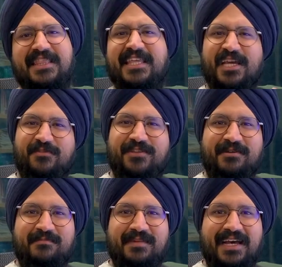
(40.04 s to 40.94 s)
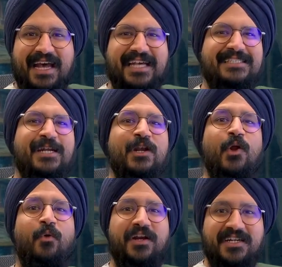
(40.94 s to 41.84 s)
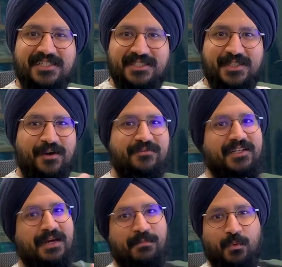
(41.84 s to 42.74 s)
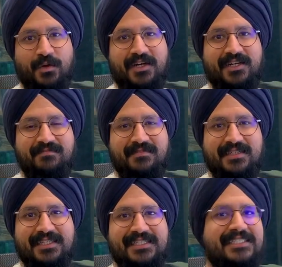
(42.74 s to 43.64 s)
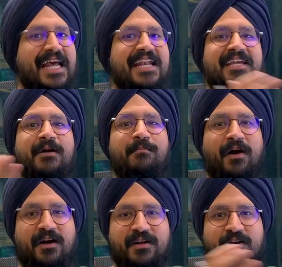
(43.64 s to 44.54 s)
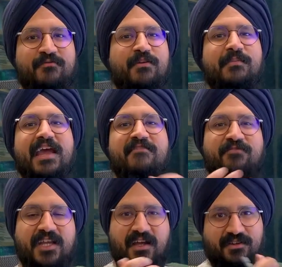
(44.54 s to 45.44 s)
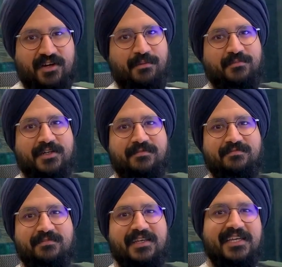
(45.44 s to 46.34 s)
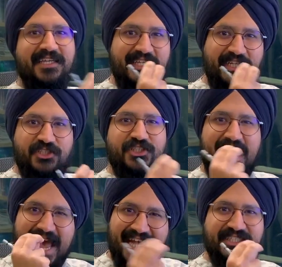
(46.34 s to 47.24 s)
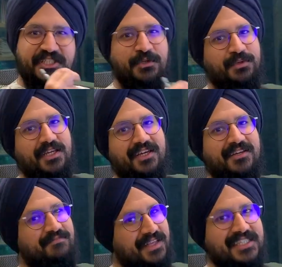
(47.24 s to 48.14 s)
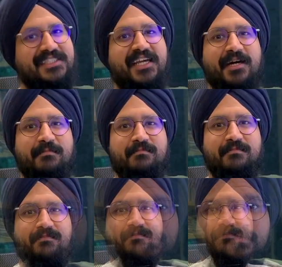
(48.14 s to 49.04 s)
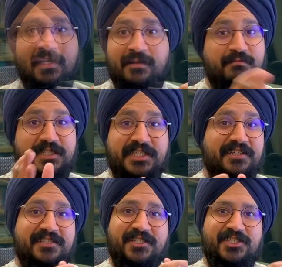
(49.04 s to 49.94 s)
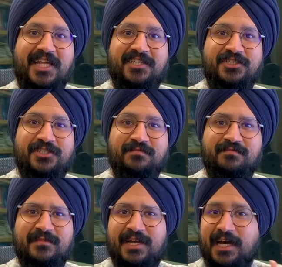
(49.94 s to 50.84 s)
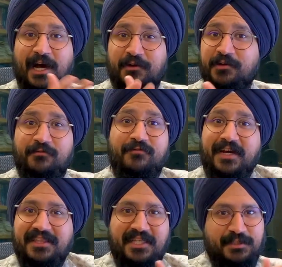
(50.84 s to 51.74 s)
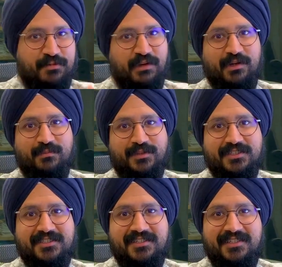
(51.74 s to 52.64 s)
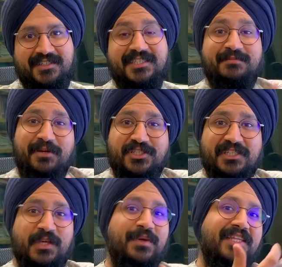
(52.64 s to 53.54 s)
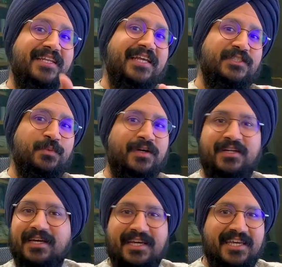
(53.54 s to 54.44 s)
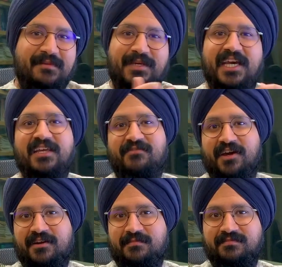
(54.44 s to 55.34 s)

Think of them as the loners of the number world, standing apart from every other number, each as unique as they come. But here is the challenge. How do you find these prime numbers, especially when the next one can be anywhere?